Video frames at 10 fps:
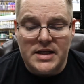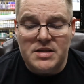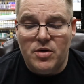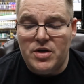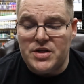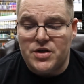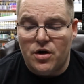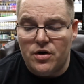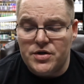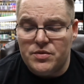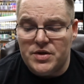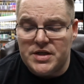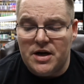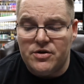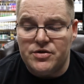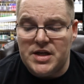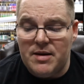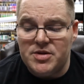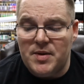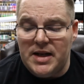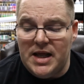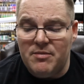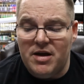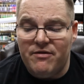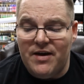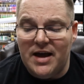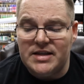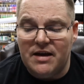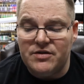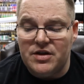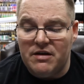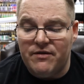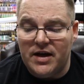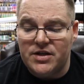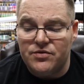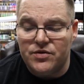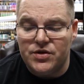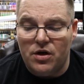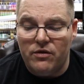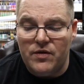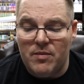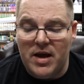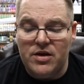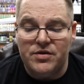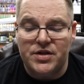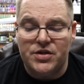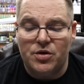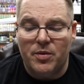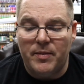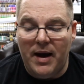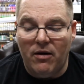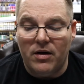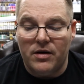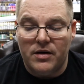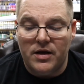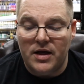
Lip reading: ability is Curse. When this character is damaged by an enemy effect, after the effect is resolved, you may use a superpower.